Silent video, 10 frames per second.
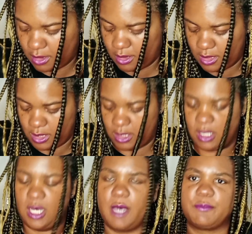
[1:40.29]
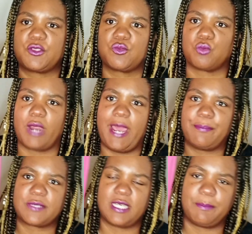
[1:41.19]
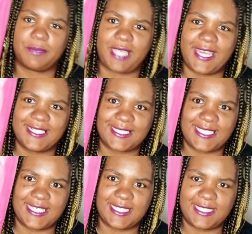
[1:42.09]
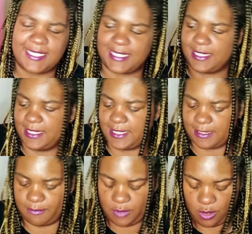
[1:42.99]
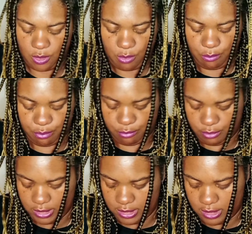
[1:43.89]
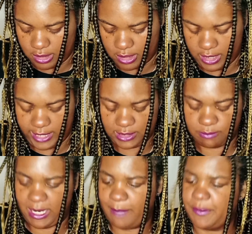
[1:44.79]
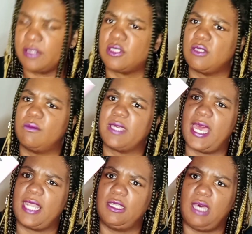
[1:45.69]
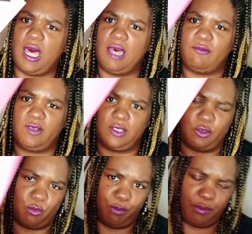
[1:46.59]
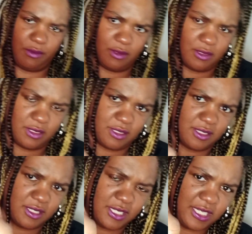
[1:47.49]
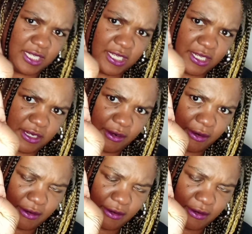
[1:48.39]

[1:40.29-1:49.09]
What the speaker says: it comes wrapped up like this. This is some pretty nice wrapping. So we got a little envelope here.